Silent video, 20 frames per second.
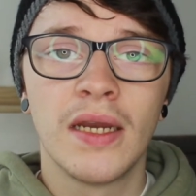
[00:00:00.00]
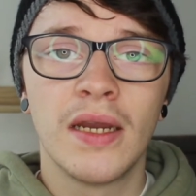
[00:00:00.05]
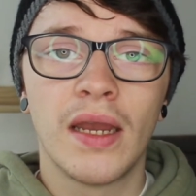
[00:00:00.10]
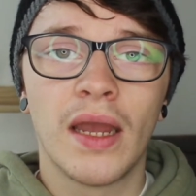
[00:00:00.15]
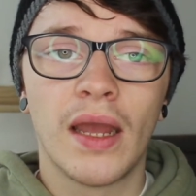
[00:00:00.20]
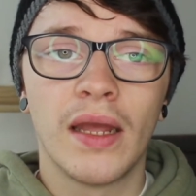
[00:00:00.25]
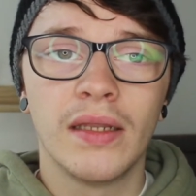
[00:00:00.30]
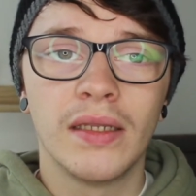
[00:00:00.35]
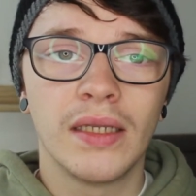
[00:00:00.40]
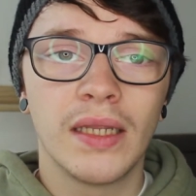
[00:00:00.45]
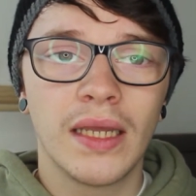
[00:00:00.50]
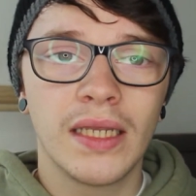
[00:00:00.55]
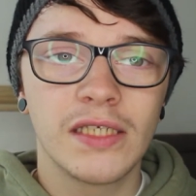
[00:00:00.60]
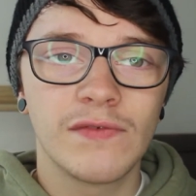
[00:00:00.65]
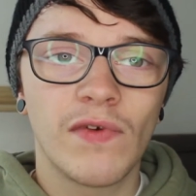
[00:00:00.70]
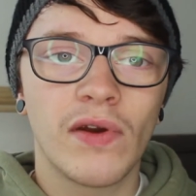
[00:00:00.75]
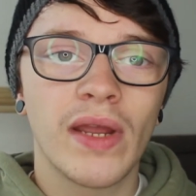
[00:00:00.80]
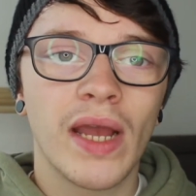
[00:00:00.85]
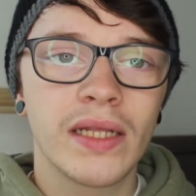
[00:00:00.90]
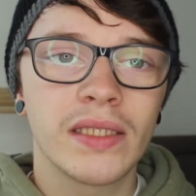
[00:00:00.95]
And it's
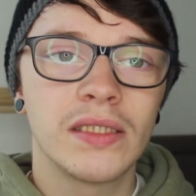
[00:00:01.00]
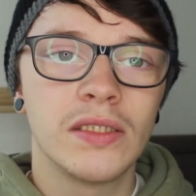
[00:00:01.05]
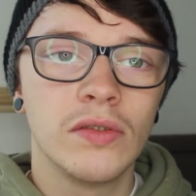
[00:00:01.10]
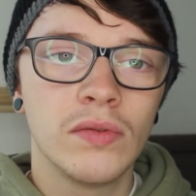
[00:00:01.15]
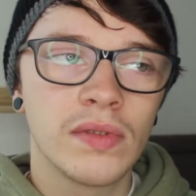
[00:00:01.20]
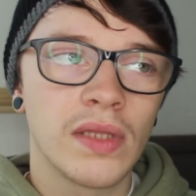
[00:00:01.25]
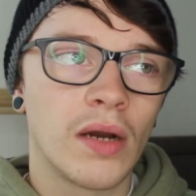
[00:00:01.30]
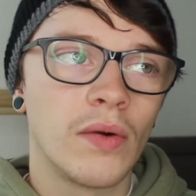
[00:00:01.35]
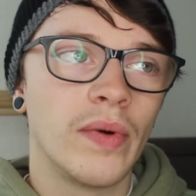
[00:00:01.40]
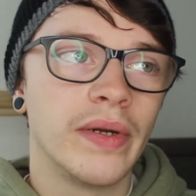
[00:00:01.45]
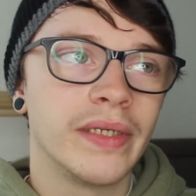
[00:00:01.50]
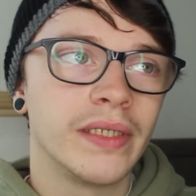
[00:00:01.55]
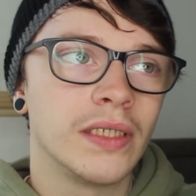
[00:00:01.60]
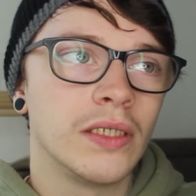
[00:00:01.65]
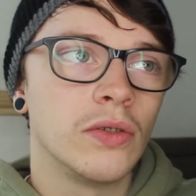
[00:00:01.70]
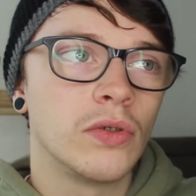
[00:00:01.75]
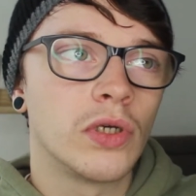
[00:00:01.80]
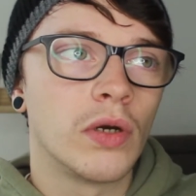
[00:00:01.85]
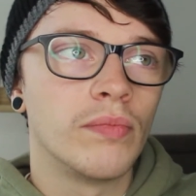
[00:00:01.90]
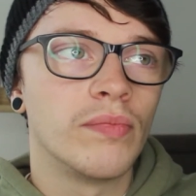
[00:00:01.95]
very hard to do that when
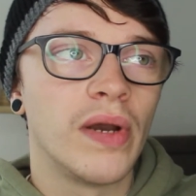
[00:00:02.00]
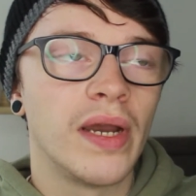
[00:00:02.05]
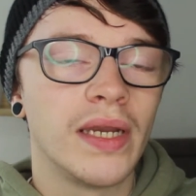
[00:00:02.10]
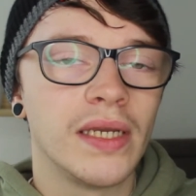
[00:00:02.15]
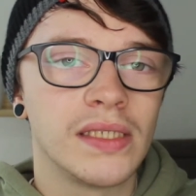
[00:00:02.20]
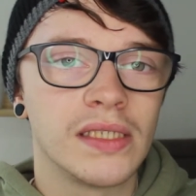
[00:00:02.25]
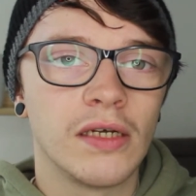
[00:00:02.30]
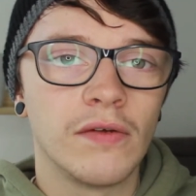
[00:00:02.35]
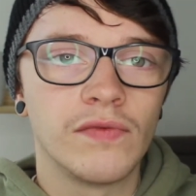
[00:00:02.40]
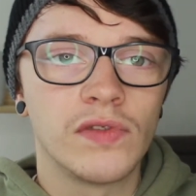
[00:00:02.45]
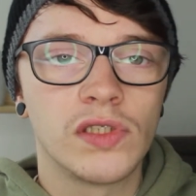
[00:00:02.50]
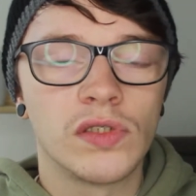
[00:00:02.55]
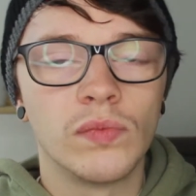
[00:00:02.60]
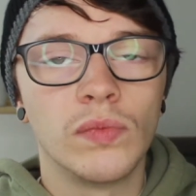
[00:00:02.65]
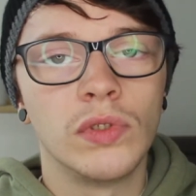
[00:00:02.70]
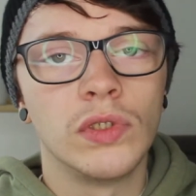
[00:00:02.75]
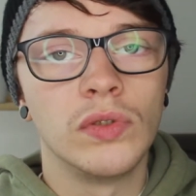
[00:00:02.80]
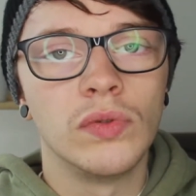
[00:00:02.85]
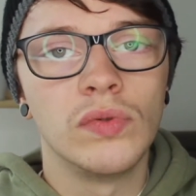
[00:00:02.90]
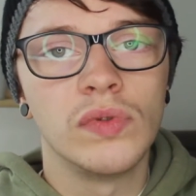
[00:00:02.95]
you compare yourself to
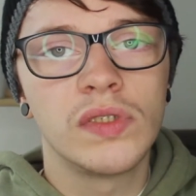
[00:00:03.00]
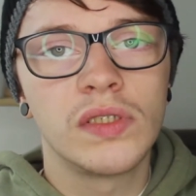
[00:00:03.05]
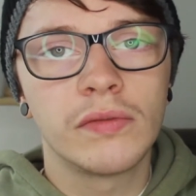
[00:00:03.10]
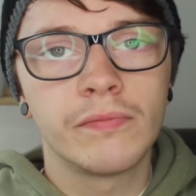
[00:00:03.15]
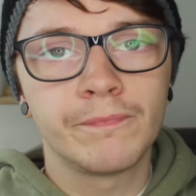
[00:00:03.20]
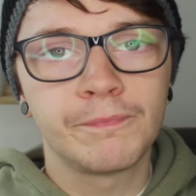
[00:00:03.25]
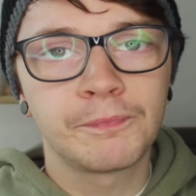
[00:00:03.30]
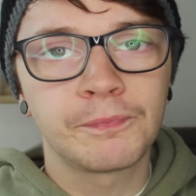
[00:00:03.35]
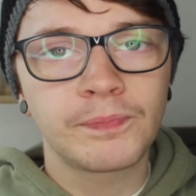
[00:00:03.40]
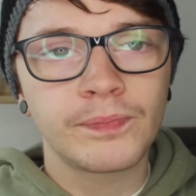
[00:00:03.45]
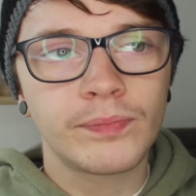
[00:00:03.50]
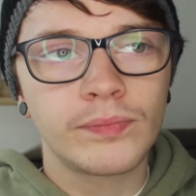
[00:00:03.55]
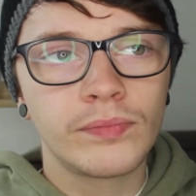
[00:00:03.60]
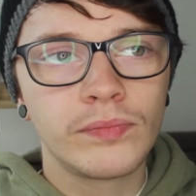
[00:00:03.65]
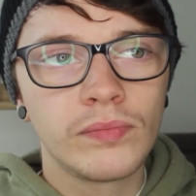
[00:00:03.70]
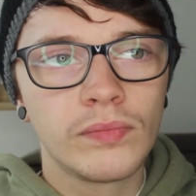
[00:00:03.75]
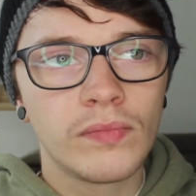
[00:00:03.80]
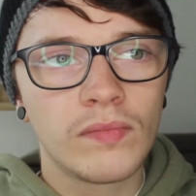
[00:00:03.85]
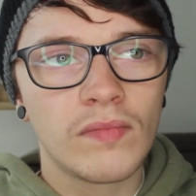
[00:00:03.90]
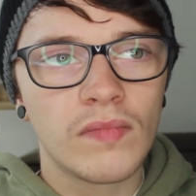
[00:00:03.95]
someone who's
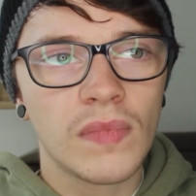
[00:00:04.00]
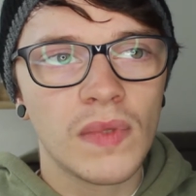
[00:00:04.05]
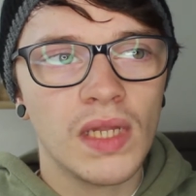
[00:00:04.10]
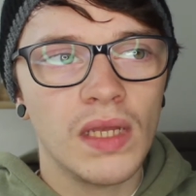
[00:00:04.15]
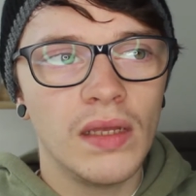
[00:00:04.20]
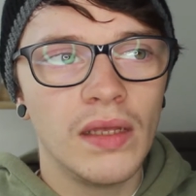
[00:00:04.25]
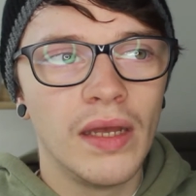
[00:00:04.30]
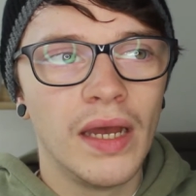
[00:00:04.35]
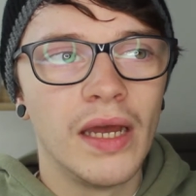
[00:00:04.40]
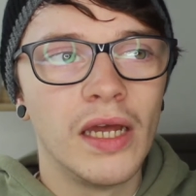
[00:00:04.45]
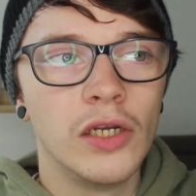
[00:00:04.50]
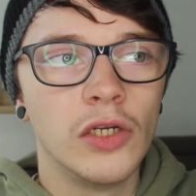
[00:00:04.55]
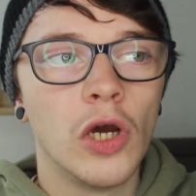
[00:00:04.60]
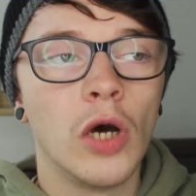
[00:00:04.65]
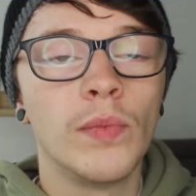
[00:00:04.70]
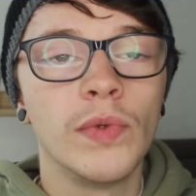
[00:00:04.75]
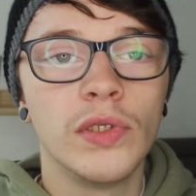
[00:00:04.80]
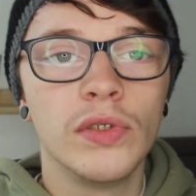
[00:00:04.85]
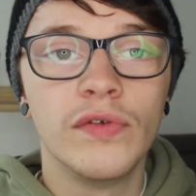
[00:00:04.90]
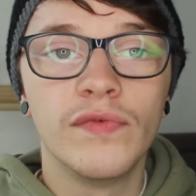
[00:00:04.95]
at a
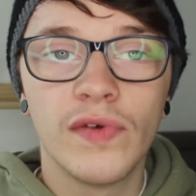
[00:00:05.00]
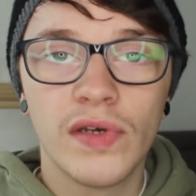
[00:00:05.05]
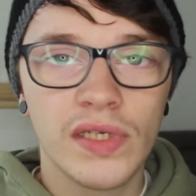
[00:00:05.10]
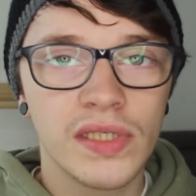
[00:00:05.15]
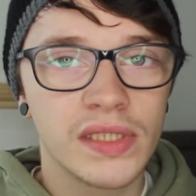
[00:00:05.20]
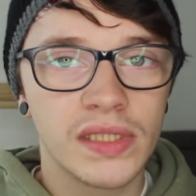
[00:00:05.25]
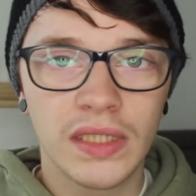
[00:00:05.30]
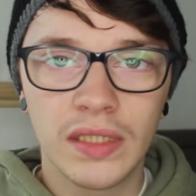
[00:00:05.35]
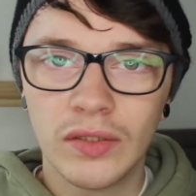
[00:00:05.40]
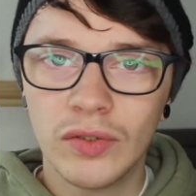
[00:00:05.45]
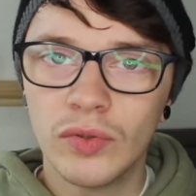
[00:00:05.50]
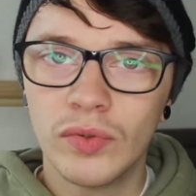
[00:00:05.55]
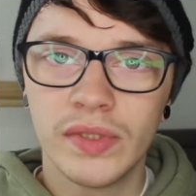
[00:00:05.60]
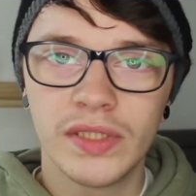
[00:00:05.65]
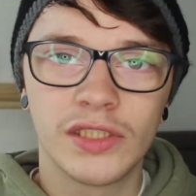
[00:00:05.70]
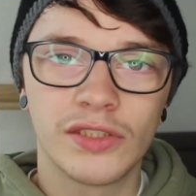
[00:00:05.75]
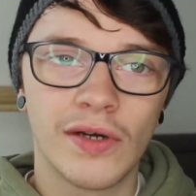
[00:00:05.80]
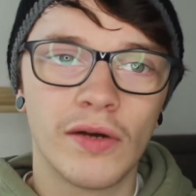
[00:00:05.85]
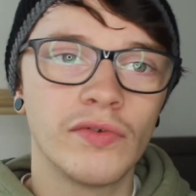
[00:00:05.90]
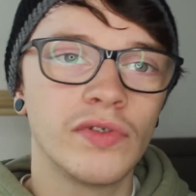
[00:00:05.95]
normal university, who is
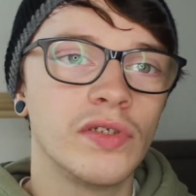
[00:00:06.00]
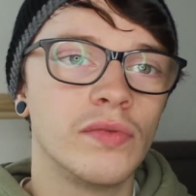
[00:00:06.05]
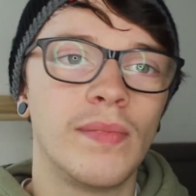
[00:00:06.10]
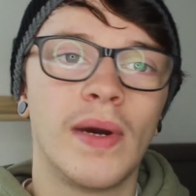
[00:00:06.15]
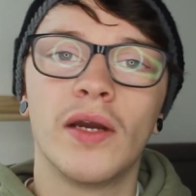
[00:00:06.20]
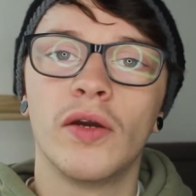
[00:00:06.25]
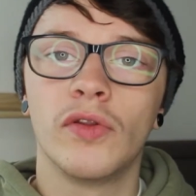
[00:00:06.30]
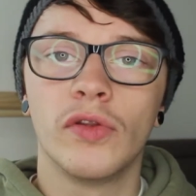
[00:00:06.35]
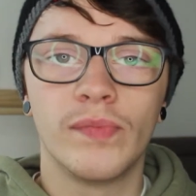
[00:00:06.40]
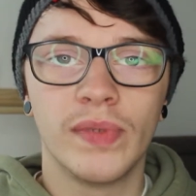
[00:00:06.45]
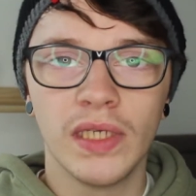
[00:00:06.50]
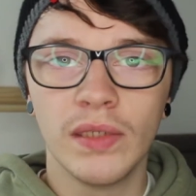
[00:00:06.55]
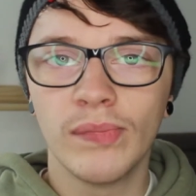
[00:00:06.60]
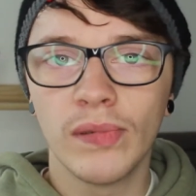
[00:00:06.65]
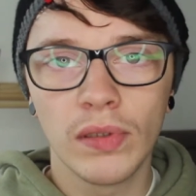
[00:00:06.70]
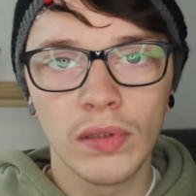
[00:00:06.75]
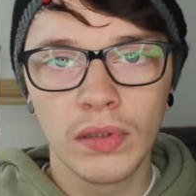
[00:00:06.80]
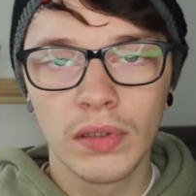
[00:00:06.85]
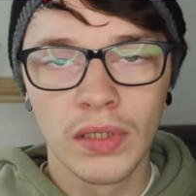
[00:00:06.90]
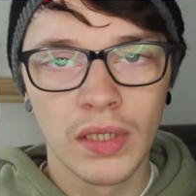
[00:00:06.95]
surrounded by other
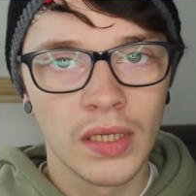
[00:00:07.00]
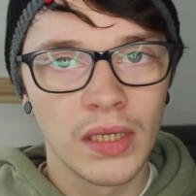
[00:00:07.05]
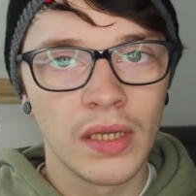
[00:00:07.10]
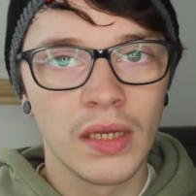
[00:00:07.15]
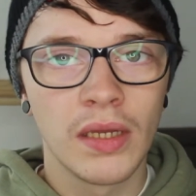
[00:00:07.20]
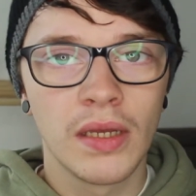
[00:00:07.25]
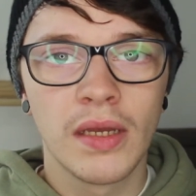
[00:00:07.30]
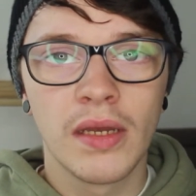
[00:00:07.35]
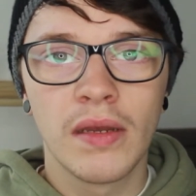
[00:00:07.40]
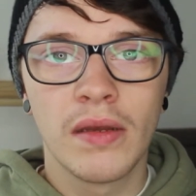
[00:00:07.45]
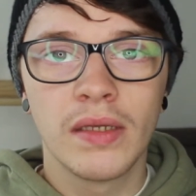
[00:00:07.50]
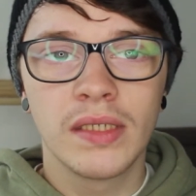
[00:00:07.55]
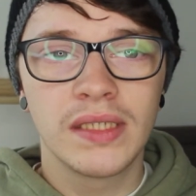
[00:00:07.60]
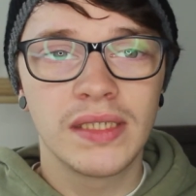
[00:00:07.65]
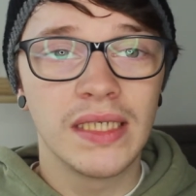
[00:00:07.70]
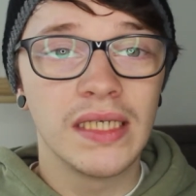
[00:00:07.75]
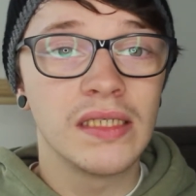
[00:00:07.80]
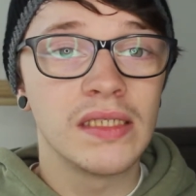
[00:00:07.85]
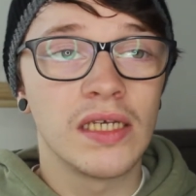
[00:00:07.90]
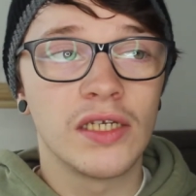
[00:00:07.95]
people,
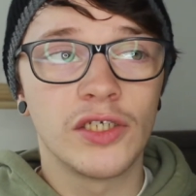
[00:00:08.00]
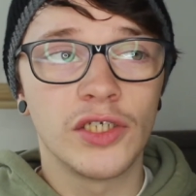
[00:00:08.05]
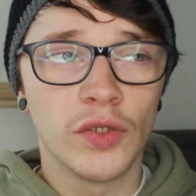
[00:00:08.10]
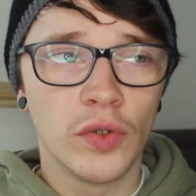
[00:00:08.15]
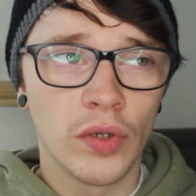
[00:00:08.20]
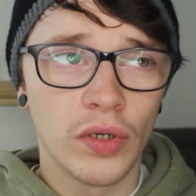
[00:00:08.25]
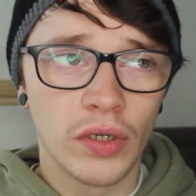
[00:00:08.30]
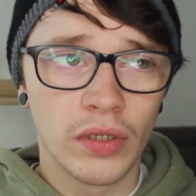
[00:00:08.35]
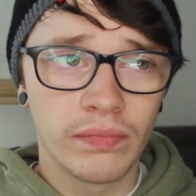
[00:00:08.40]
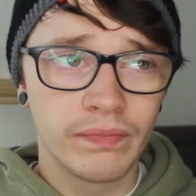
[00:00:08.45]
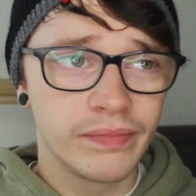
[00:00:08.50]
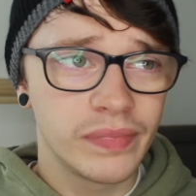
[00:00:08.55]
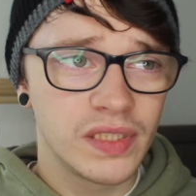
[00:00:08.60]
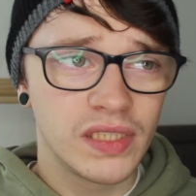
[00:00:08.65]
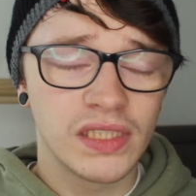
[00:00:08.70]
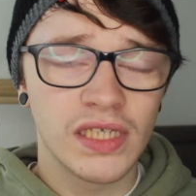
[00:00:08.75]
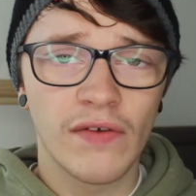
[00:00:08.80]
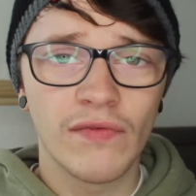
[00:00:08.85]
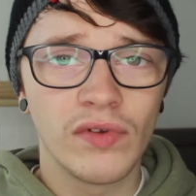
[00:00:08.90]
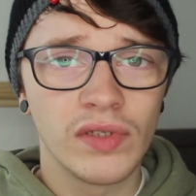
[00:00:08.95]
sees their tutor
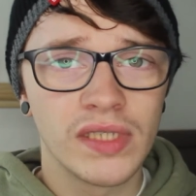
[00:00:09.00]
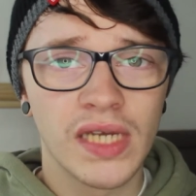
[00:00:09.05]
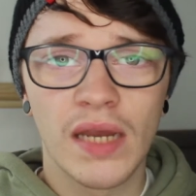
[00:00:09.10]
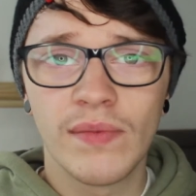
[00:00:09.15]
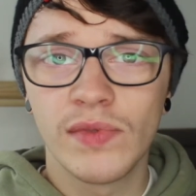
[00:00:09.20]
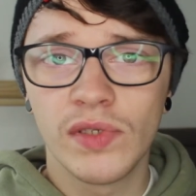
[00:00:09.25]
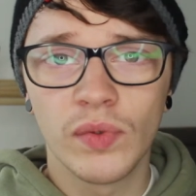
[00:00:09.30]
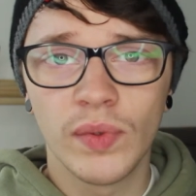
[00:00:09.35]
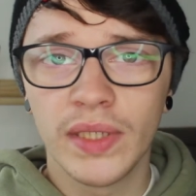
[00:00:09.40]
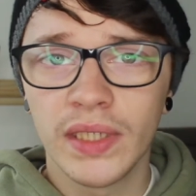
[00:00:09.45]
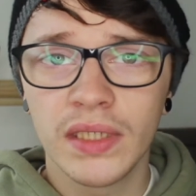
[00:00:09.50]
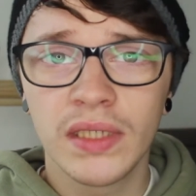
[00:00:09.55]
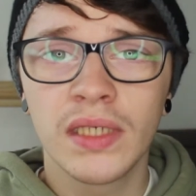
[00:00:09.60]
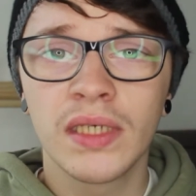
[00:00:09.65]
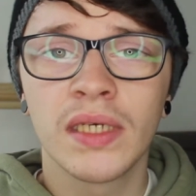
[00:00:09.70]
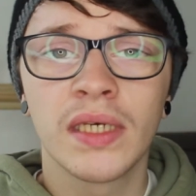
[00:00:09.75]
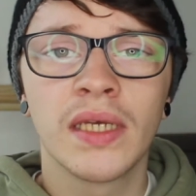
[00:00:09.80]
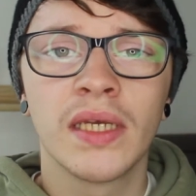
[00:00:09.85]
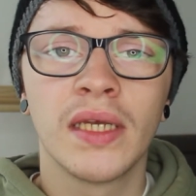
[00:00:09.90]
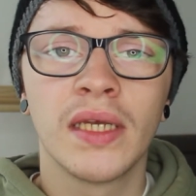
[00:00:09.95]
several times a week.